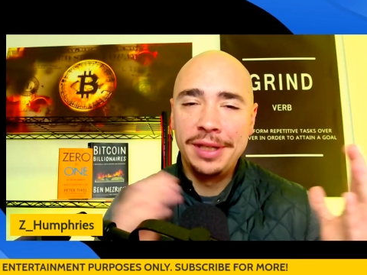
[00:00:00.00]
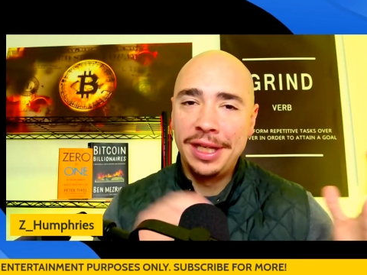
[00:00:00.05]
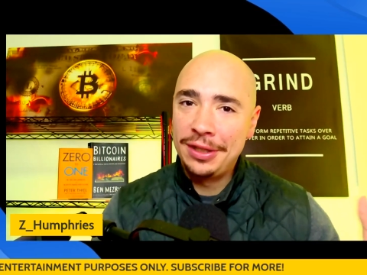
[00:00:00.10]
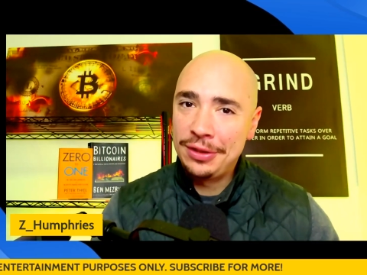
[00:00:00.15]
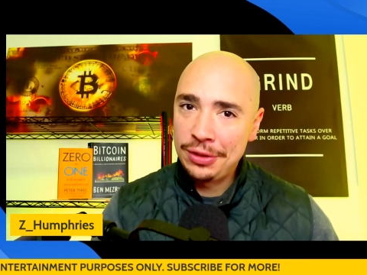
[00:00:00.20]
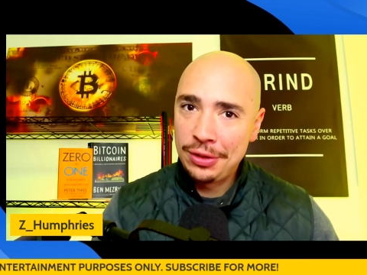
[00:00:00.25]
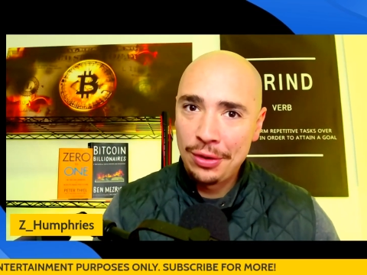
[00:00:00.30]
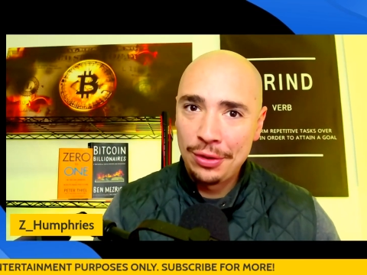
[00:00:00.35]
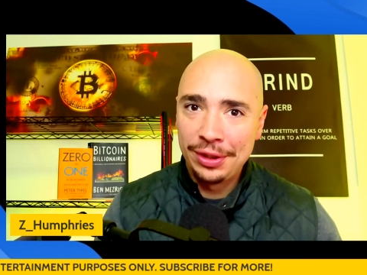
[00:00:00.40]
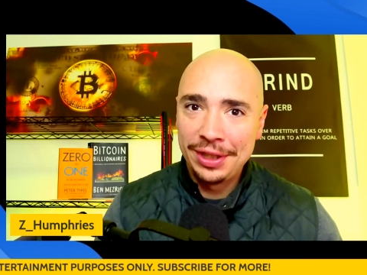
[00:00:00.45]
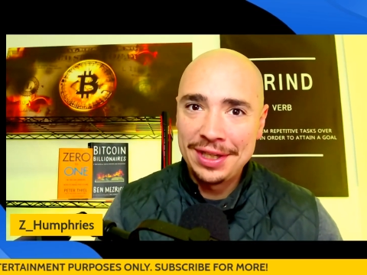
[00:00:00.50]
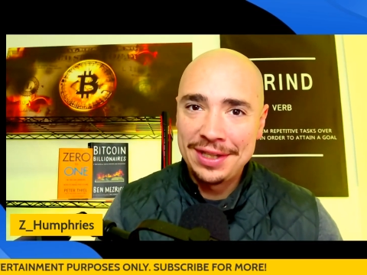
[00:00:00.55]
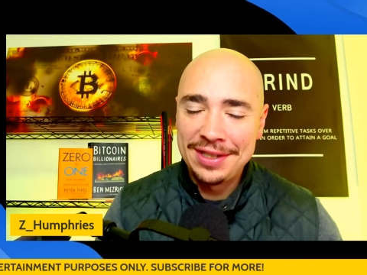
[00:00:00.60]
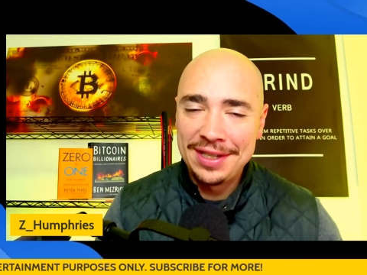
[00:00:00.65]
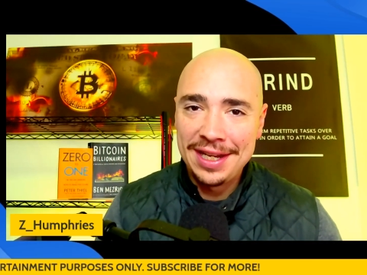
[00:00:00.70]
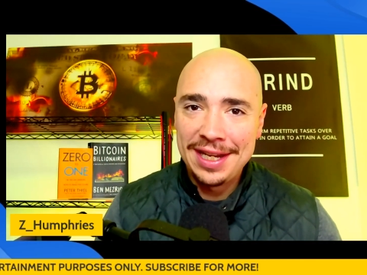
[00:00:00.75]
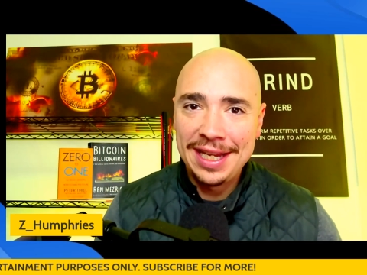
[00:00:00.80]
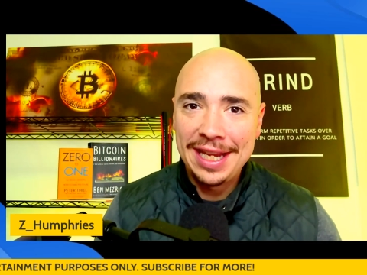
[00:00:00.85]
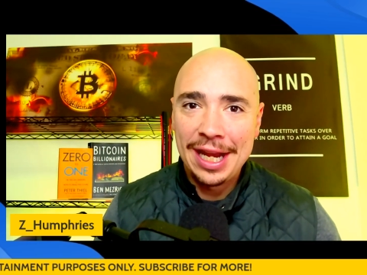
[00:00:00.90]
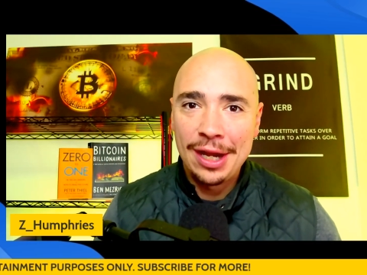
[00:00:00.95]
It's currently
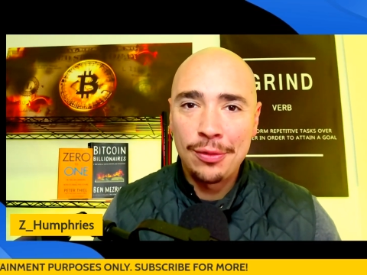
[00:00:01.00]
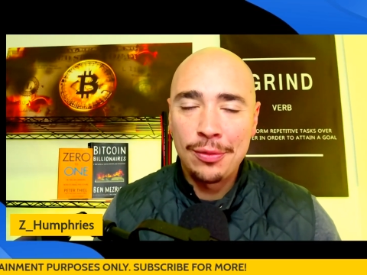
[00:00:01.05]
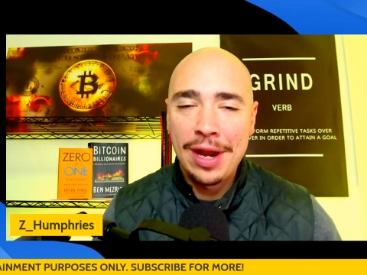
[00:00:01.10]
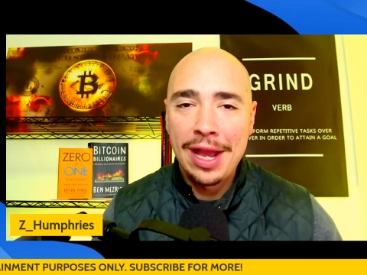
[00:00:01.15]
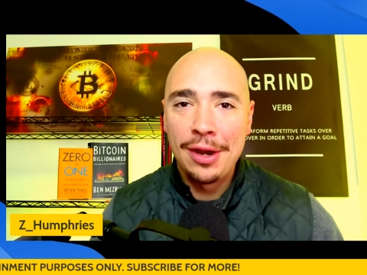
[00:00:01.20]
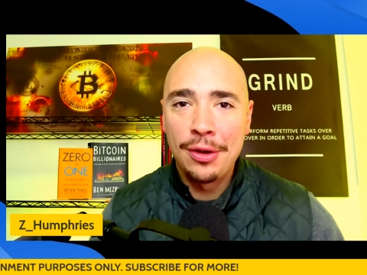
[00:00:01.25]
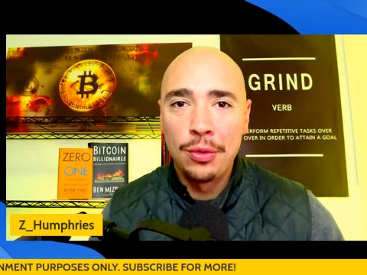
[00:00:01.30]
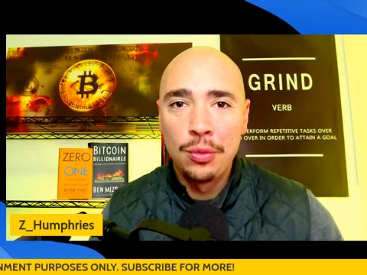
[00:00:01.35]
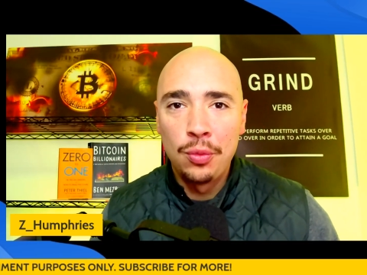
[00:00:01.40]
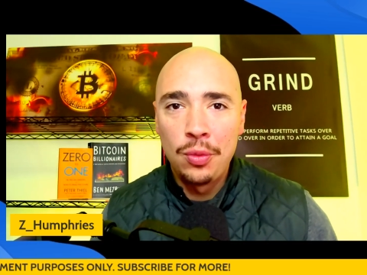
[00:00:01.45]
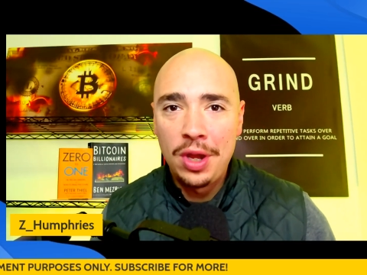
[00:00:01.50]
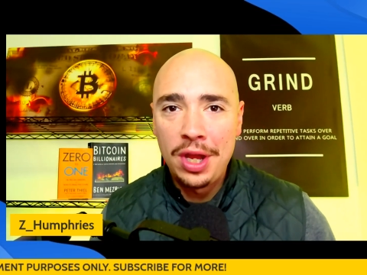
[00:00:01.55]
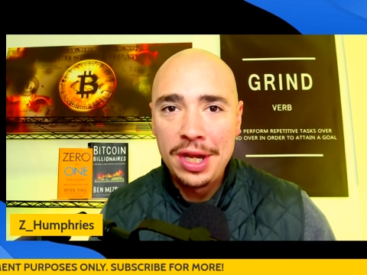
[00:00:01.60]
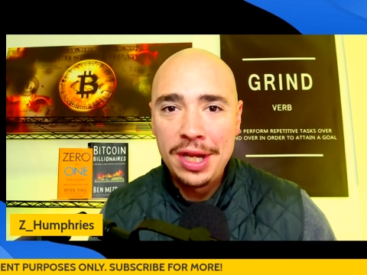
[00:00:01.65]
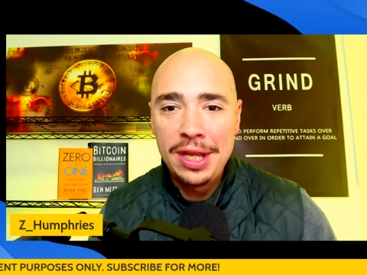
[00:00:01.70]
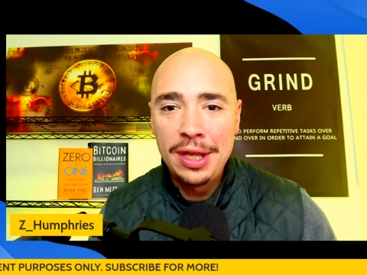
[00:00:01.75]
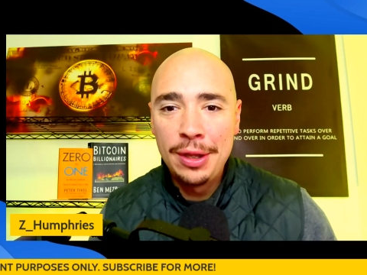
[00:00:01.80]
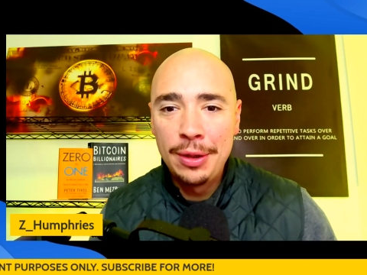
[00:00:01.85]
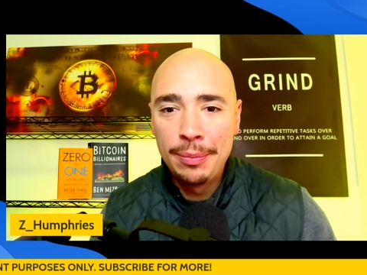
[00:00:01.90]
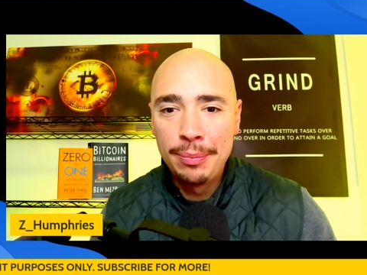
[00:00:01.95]
sitting at around a
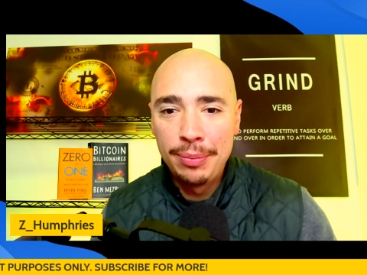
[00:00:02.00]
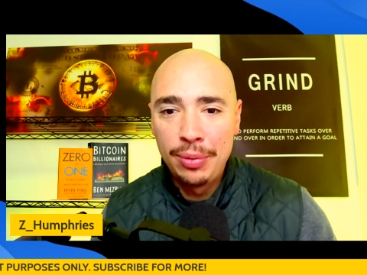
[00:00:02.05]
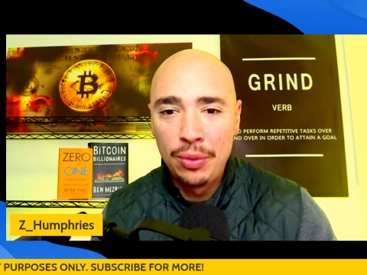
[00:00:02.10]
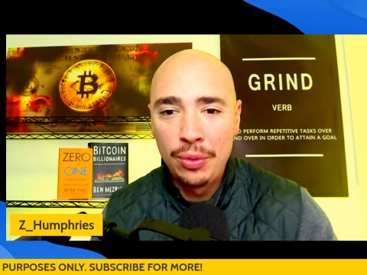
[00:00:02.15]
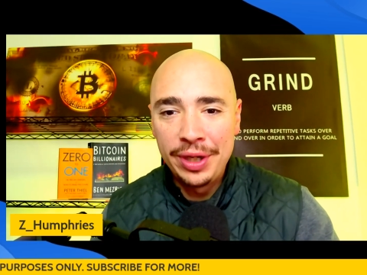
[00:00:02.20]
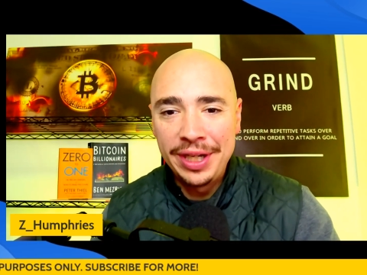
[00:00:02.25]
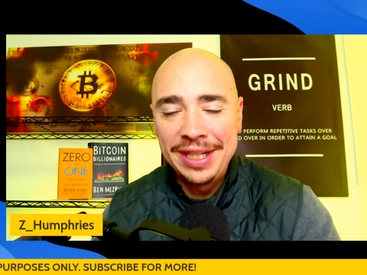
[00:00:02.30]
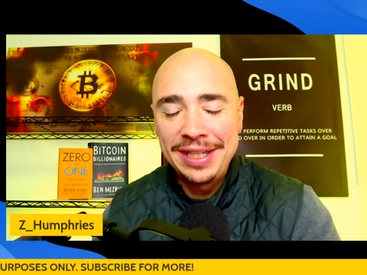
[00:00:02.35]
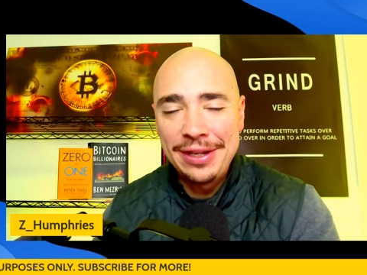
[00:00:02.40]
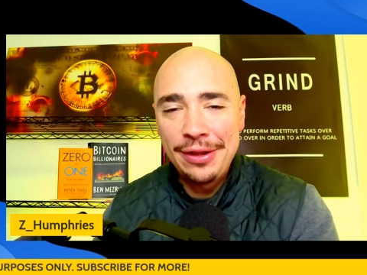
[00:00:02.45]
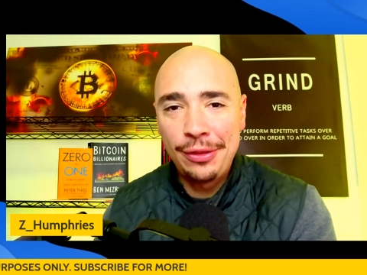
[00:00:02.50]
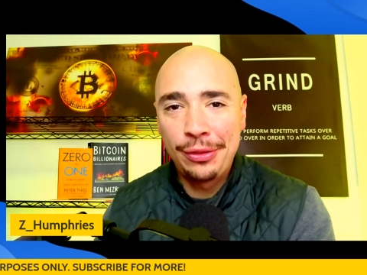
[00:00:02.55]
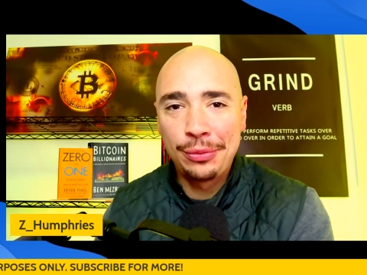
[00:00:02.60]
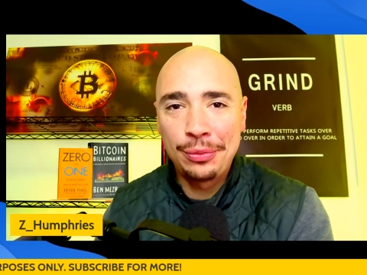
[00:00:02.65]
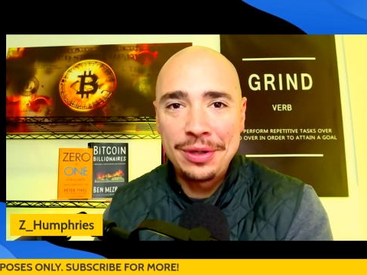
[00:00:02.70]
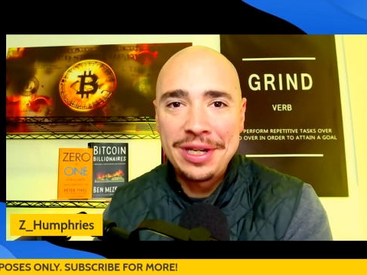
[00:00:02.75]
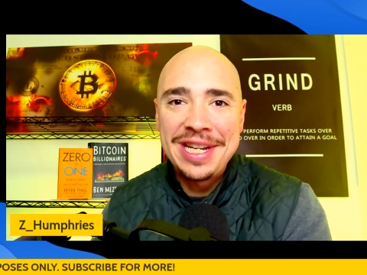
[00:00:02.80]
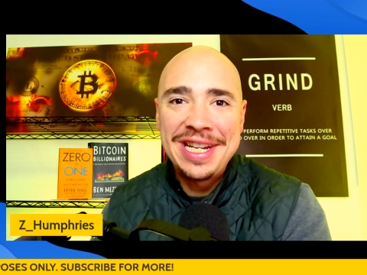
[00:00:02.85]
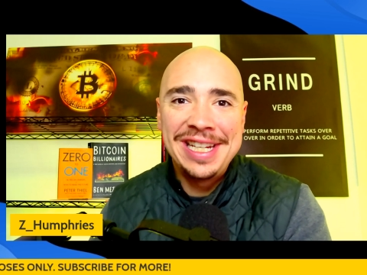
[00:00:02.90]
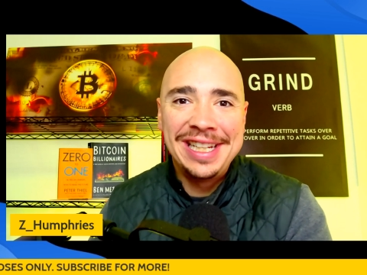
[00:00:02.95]

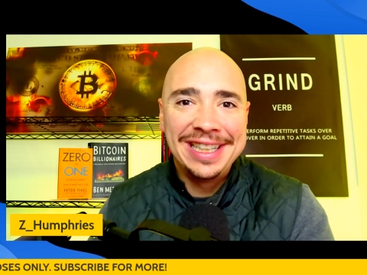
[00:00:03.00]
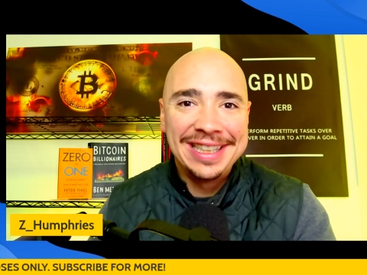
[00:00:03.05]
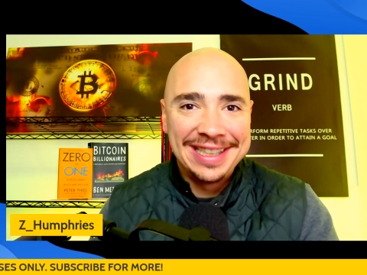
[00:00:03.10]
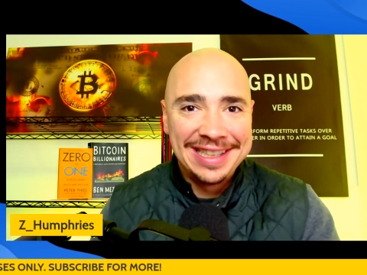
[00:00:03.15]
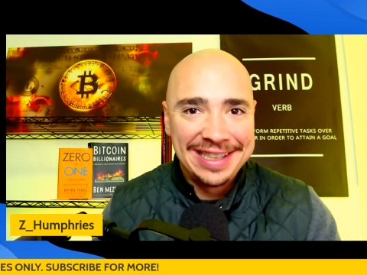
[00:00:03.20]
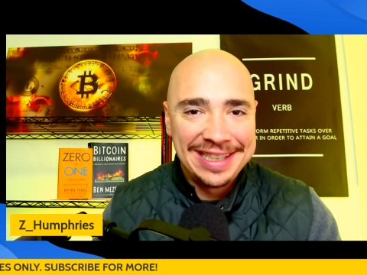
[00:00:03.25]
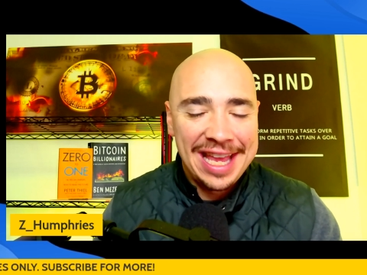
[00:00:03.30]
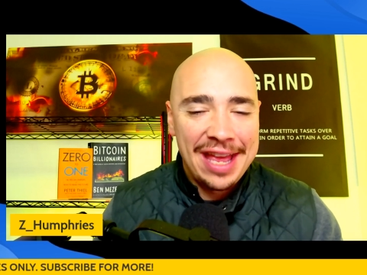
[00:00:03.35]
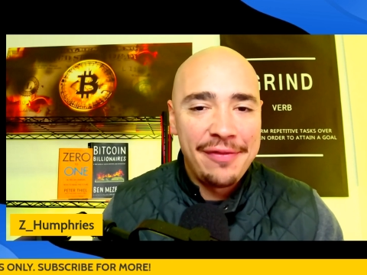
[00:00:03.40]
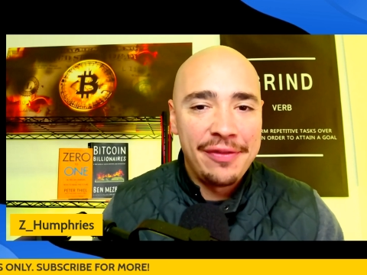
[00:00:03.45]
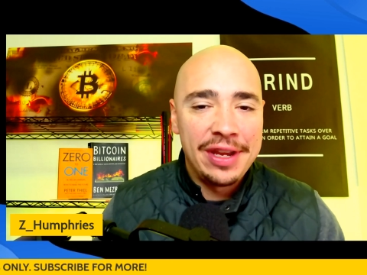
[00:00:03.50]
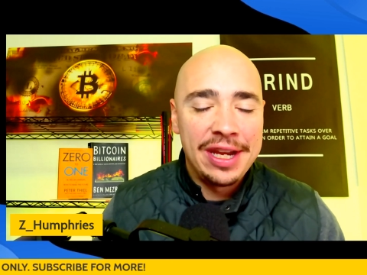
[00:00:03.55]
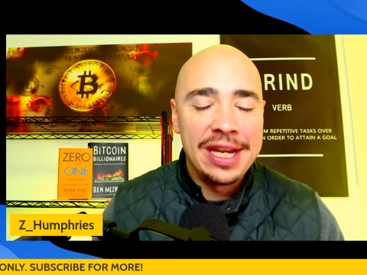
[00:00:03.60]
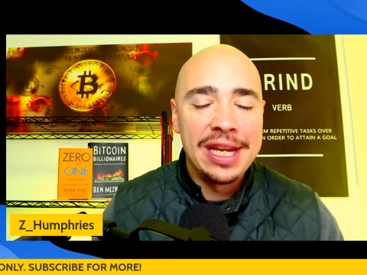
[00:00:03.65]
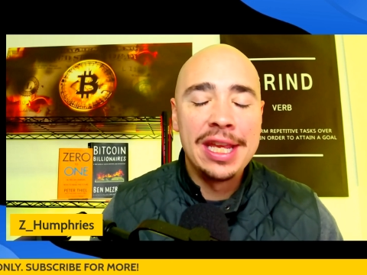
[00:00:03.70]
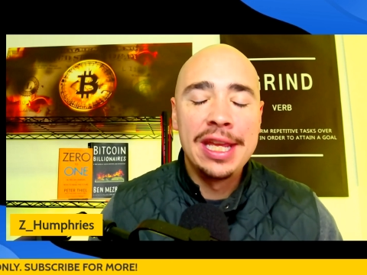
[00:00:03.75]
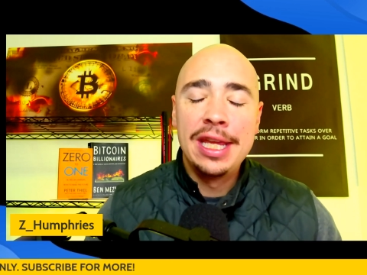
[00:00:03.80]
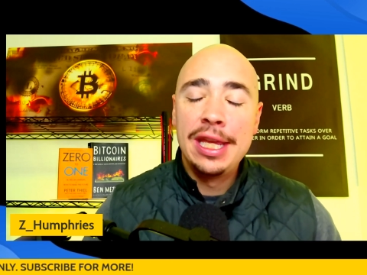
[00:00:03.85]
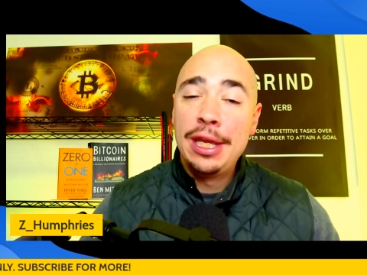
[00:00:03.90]
$1.37